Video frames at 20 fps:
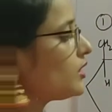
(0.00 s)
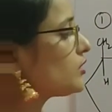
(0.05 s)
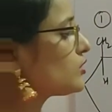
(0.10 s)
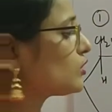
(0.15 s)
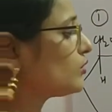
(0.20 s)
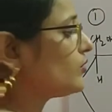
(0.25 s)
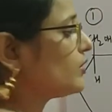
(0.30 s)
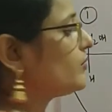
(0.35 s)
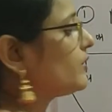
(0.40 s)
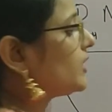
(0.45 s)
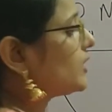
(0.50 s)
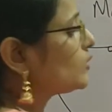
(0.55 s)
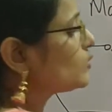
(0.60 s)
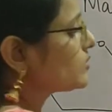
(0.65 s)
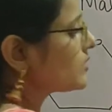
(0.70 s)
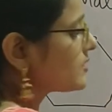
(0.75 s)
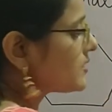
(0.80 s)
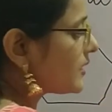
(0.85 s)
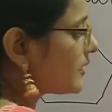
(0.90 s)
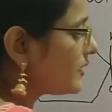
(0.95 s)
sugar, so we will use
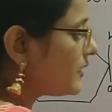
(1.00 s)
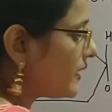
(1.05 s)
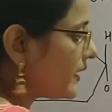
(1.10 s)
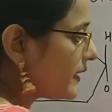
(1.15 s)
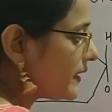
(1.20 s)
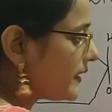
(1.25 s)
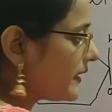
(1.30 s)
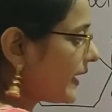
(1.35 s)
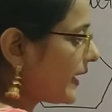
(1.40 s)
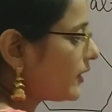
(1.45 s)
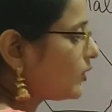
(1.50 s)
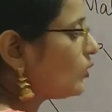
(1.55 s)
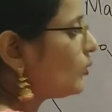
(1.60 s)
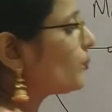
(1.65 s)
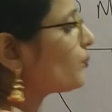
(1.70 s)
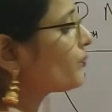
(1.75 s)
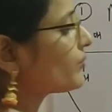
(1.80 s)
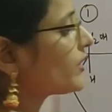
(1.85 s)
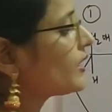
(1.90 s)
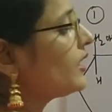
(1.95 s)
a single-headed arrow.
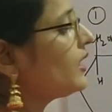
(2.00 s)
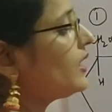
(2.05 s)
